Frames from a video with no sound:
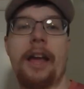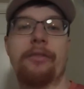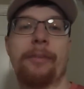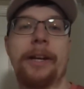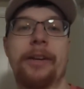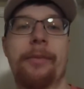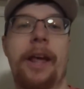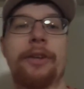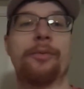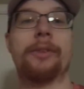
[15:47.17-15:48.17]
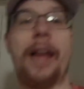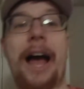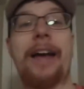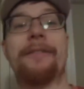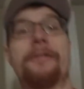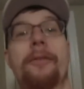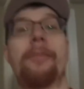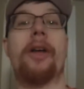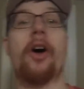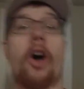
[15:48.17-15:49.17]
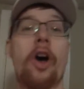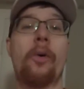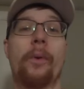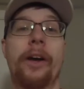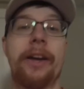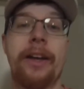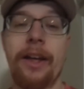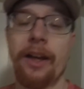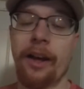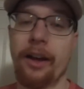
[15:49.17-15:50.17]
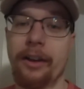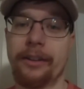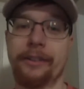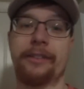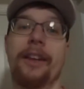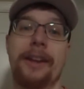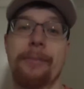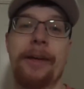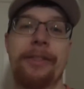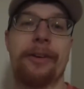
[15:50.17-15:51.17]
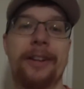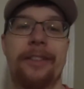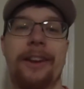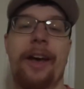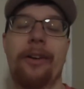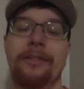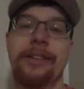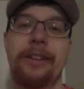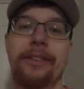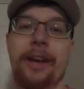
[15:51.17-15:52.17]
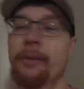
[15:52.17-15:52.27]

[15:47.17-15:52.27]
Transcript: everybody, coming at you live from the hallway. It's Sunday, May 30th now. Days got